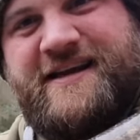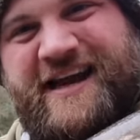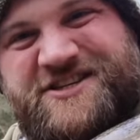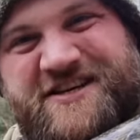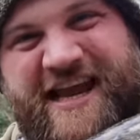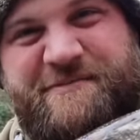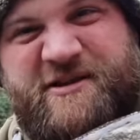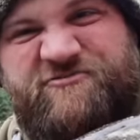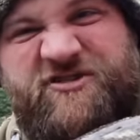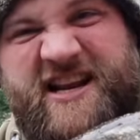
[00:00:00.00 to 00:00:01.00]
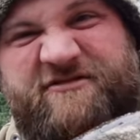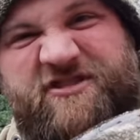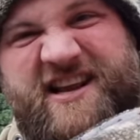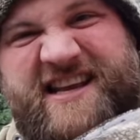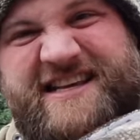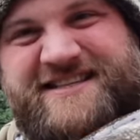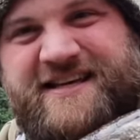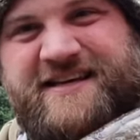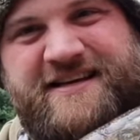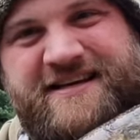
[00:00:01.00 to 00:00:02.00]
Actually came in really
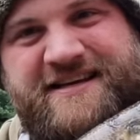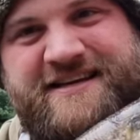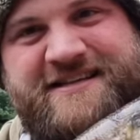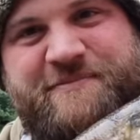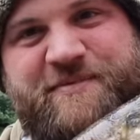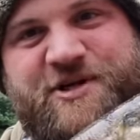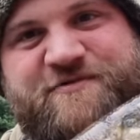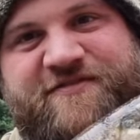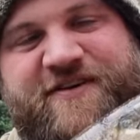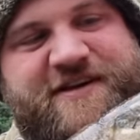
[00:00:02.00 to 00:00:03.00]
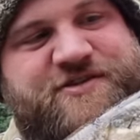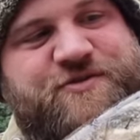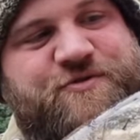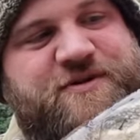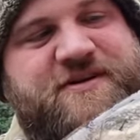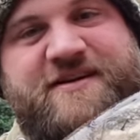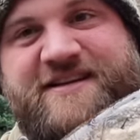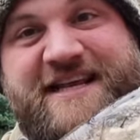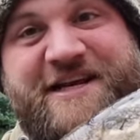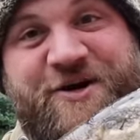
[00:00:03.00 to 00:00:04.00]
easy. Didn't put much of a fight at all
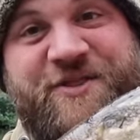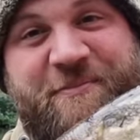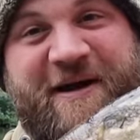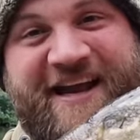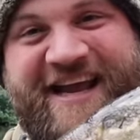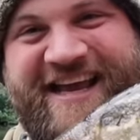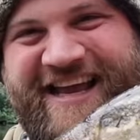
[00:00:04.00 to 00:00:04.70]
until it got on the bank.